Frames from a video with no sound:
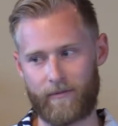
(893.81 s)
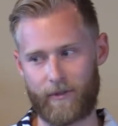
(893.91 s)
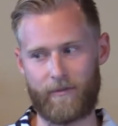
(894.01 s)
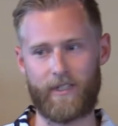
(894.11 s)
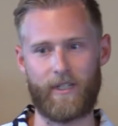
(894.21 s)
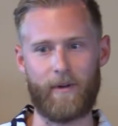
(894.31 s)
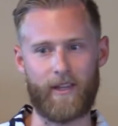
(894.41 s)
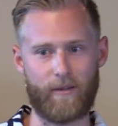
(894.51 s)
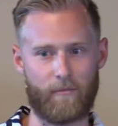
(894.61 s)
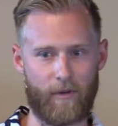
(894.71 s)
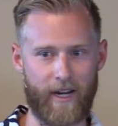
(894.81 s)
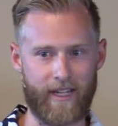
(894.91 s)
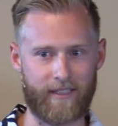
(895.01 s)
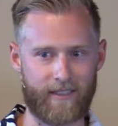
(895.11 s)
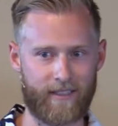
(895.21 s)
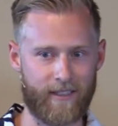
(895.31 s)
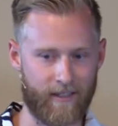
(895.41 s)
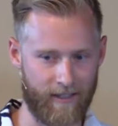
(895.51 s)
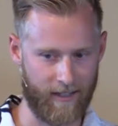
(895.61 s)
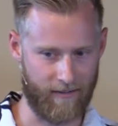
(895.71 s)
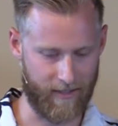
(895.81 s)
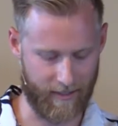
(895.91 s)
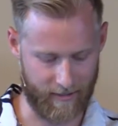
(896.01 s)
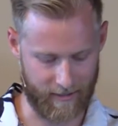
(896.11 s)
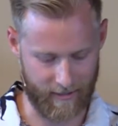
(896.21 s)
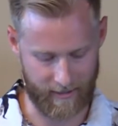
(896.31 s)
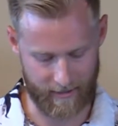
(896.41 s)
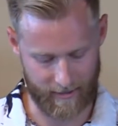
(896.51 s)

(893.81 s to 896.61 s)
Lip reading: which we see by the embrace of the younger son.